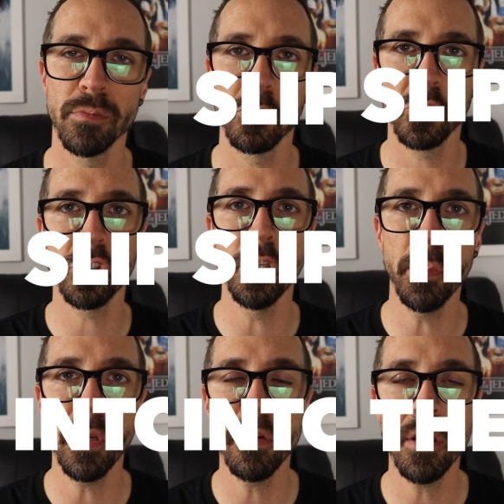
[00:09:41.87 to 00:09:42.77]
slip
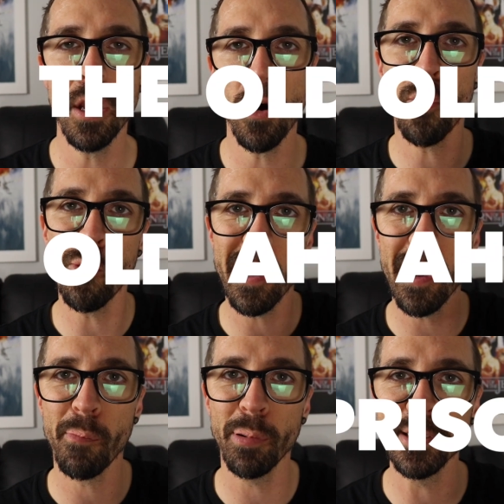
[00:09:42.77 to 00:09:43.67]
it into the old
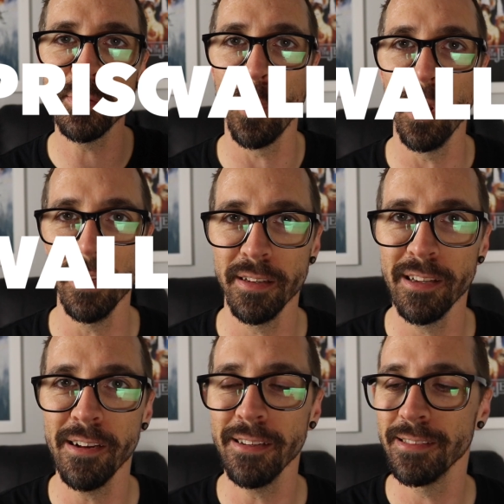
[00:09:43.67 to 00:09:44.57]
prison wallet,
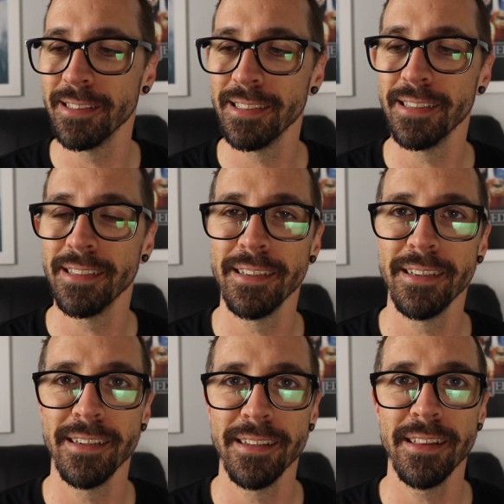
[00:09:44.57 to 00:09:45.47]

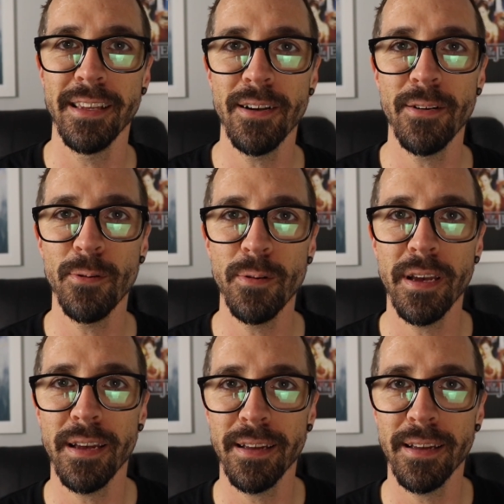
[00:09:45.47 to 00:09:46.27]
The old,